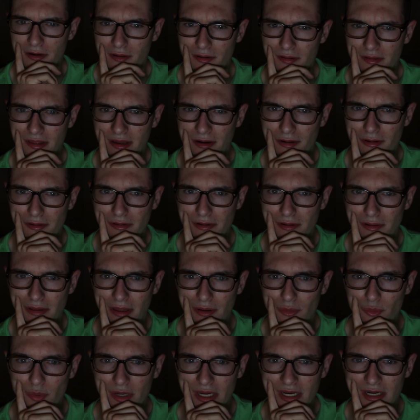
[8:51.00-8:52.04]
her earlier
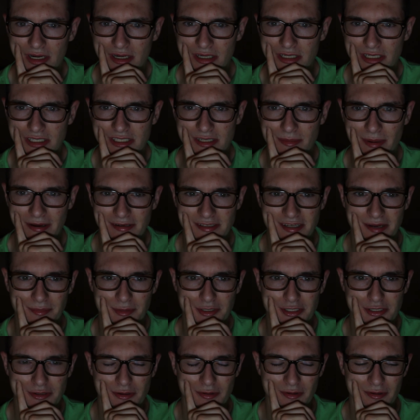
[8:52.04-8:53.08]
that week just about
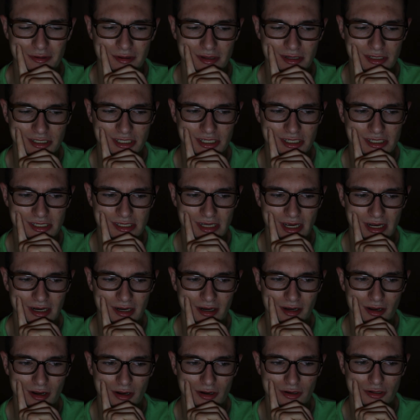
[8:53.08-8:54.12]
summer school, and she's like,
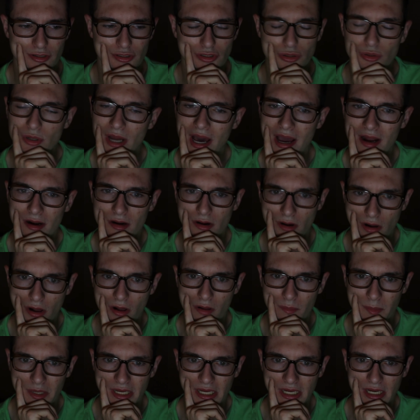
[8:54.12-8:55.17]
do not
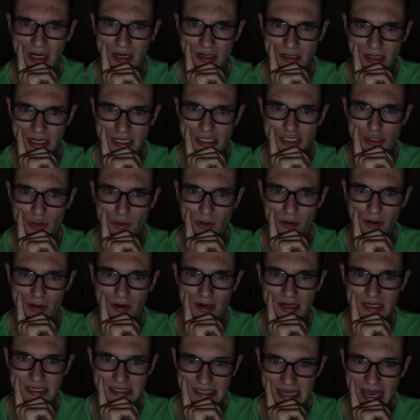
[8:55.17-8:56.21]
call me unless you're
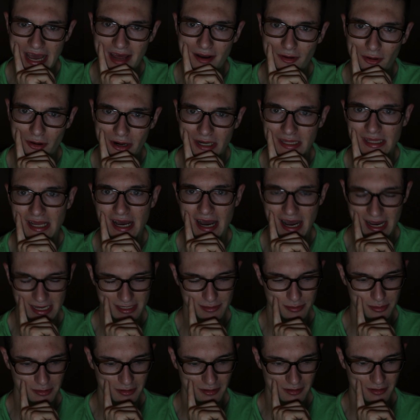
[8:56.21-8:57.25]
dead or in the
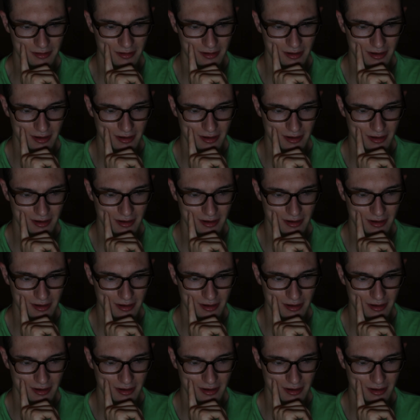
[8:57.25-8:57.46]
hospital,